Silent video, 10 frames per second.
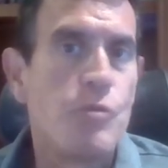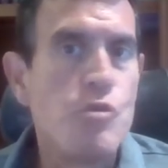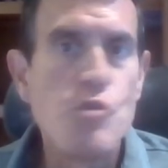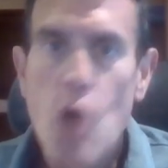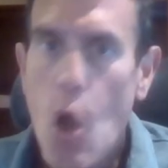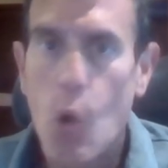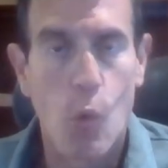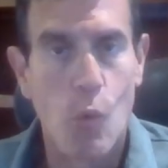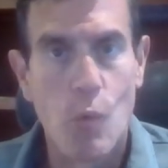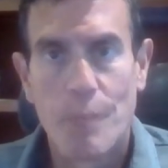No,
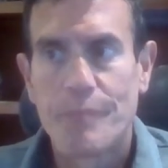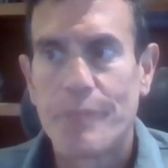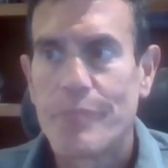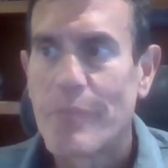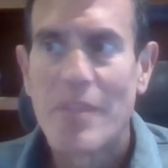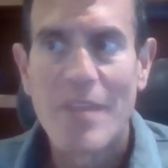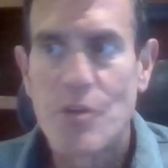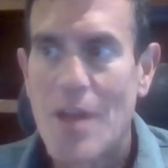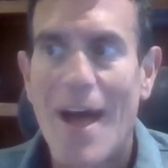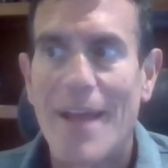they're
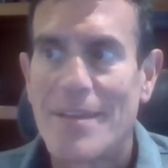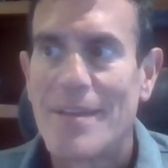not.